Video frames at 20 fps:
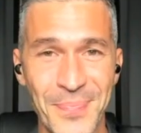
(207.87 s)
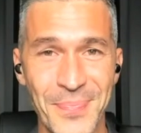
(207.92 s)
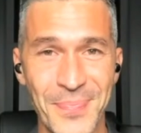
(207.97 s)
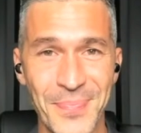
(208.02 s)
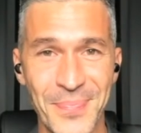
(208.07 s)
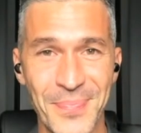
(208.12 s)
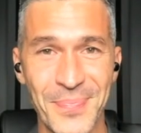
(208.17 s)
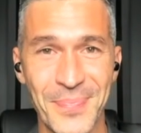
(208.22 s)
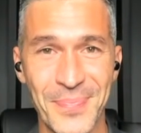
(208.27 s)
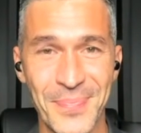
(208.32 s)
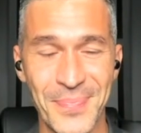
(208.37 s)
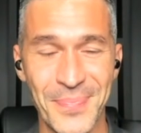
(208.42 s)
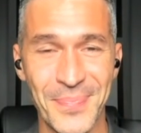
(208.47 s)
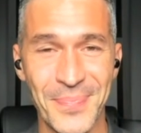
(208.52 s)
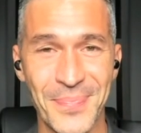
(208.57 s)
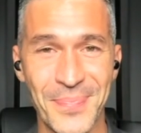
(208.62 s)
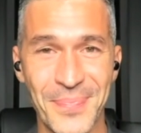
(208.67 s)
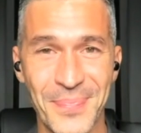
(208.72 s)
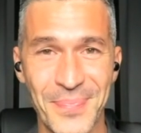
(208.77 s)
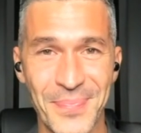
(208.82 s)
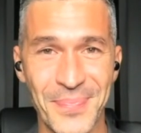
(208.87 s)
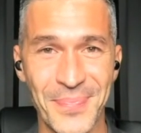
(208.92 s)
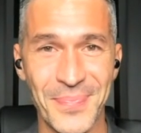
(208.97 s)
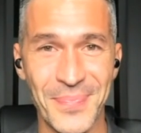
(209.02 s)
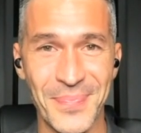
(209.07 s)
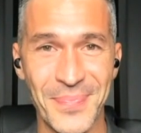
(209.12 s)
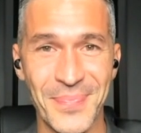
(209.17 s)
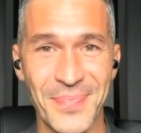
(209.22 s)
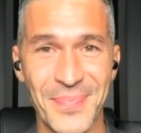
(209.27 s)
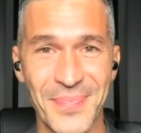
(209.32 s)
we let you go, Cesc did
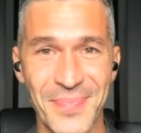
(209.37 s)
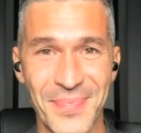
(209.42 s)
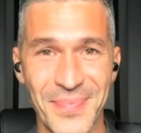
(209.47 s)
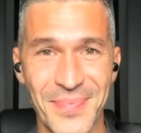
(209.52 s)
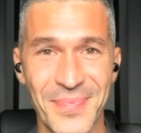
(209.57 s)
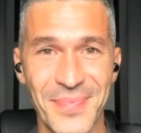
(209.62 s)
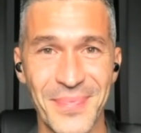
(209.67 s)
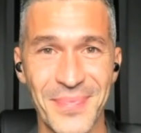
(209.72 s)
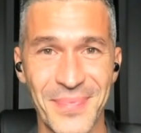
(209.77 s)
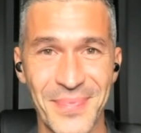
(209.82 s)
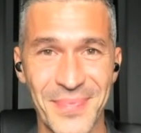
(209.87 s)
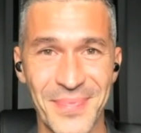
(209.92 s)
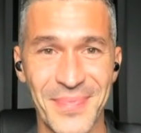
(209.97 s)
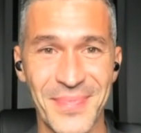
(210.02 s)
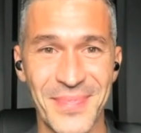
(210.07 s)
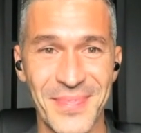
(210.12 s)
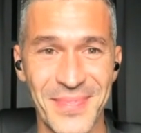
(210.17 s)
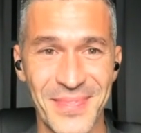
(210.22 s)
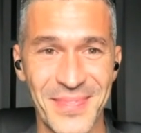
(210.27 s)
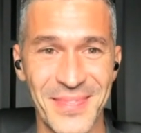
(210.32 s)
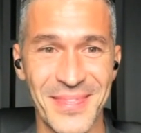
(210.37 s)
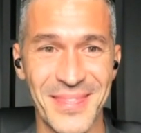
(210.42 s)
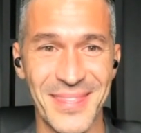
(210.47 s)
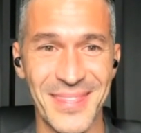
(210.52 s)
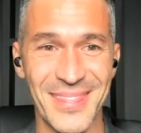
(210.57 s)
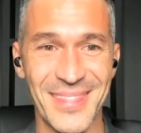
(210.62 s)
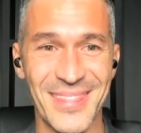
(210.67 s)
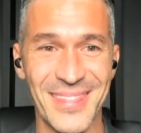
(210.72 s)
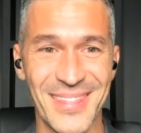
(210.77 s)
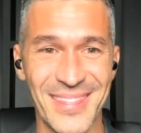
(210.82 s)
end the interview by
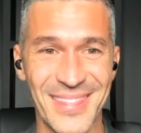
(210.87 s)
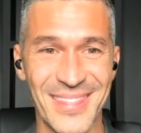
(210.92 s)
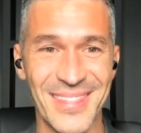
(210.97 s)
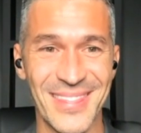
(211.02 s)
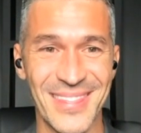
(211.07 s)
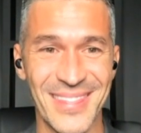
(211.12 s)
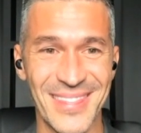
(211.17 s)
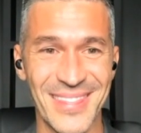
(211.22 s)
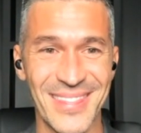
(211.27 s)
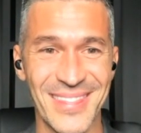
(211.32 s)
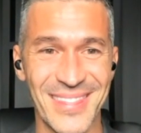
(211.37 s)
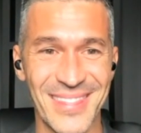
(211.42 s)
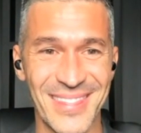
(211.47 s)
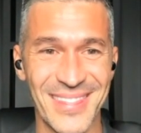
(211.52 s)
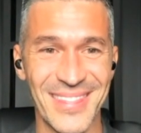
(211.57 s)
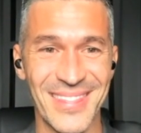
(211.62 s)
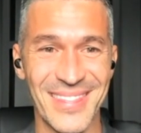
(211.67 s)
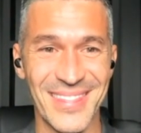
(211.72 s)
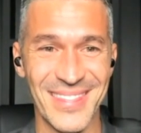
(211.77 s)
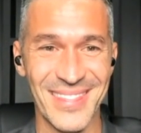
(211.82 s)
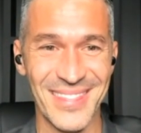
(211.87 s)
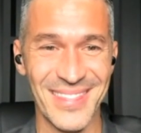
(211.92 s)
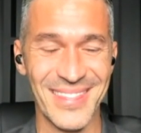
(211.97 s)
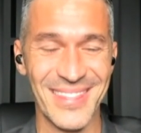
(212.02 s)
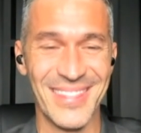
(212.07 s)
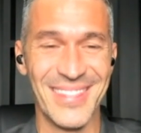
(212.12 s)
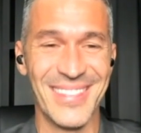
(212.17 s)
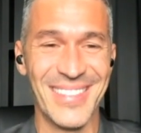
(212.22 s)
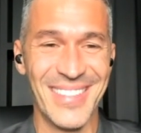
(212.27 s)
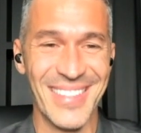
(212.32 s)
remembering that he actually still
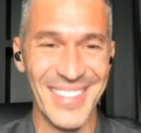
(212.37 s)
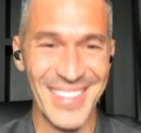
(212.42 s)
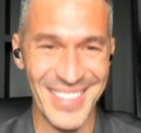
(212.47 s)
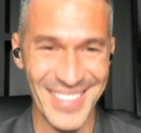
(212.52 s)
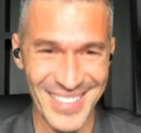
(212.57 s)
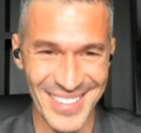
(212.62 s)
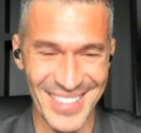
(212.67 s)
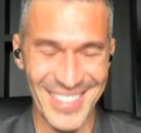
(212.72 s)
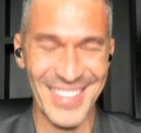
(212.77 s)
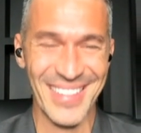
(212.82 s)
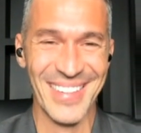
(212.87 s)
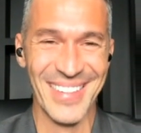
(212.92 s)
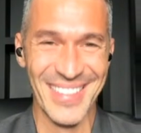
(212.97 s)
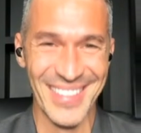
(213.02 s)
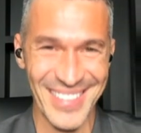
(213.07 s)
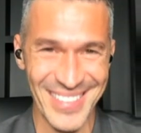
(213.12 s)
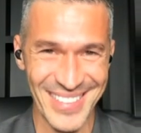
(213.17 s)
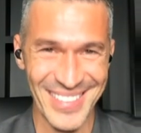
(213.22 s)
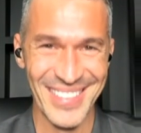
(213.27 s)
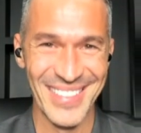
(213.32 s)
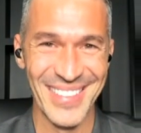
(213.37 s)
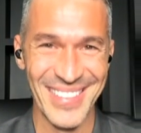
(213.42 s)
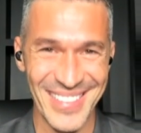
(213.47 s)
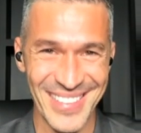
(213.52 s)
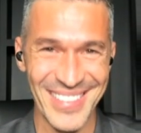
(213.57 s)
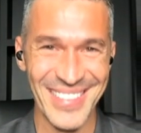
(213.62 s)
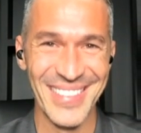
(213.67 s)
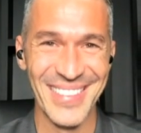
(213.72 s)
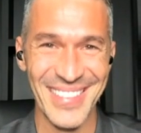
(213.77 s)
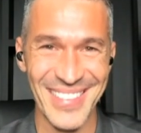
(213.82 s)
owed you money because you paid the
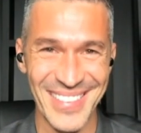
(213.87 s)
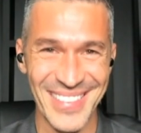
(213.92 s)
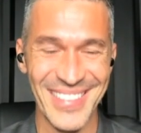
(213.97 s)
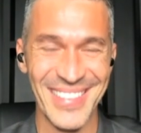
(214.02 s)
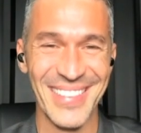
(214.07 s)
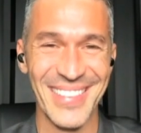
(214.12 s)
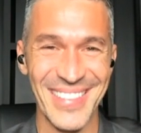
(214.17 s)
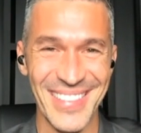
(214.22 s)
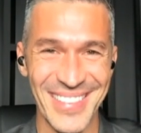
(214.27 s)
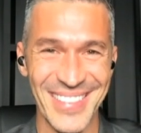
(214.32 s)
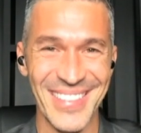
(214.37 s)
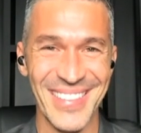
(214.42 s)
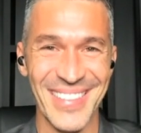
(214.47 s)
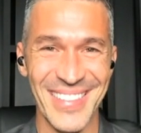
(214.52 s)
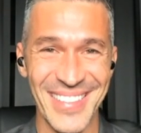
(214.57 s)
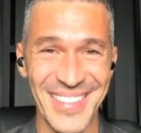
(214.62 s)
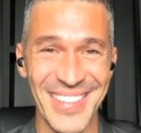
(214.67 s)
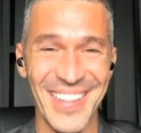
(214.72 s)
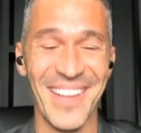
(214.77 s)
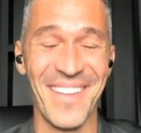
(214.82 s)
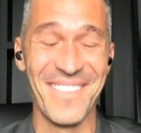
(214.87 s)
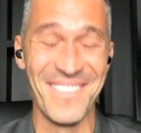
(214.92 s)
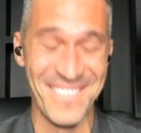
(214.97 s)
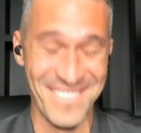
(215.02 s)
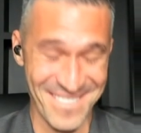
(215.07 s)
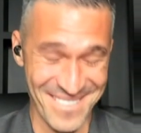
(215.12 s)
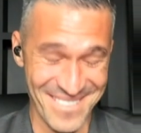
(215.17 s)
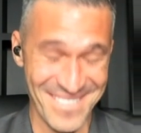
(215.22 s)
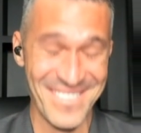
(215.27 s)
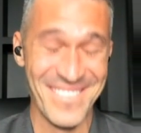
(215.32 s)
fine for him. Has he
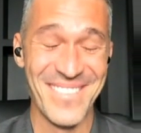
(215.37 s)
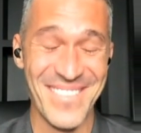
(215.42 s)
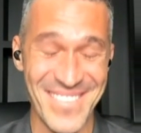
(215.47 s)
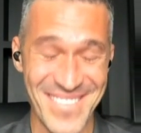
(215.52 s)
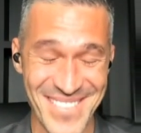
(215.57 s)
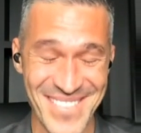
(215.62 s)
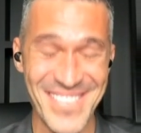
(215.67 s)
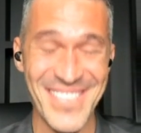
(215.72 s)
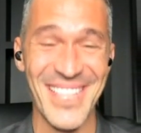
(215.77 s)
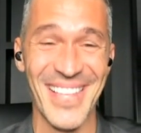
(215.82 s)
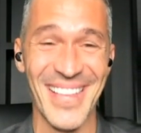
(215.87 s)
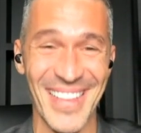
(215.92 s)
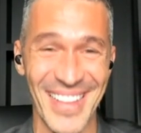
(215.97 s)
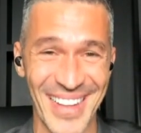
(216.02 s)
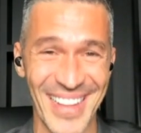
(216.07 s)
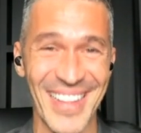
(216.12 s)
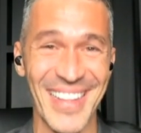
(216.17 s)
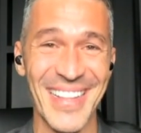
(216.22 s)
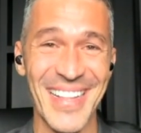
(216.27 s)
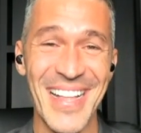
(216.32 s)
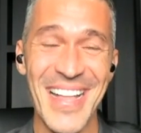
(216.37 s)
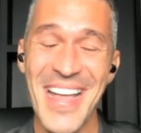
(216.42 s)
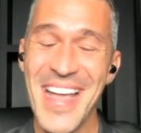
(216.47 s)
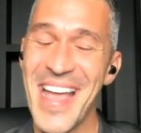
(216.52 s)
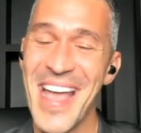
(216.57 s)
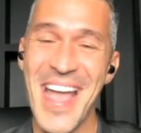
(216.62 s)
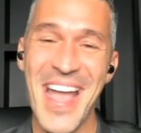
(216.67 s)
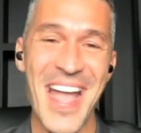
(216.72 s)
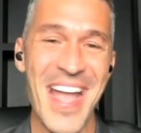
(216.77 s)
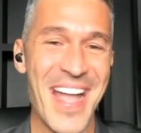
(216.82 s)
since got in touch and paid you that money
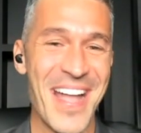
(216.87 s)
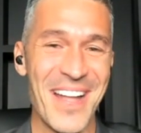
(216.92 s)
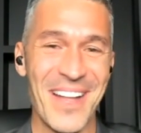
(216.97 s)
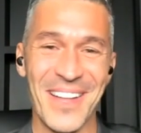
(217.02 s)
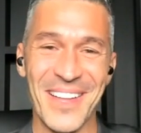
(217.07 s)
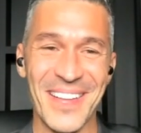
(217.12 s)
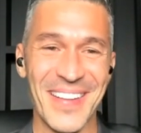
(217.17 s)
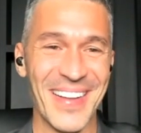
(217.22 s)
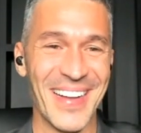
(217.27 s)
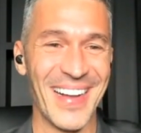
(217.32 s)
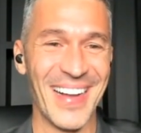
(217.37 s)
back?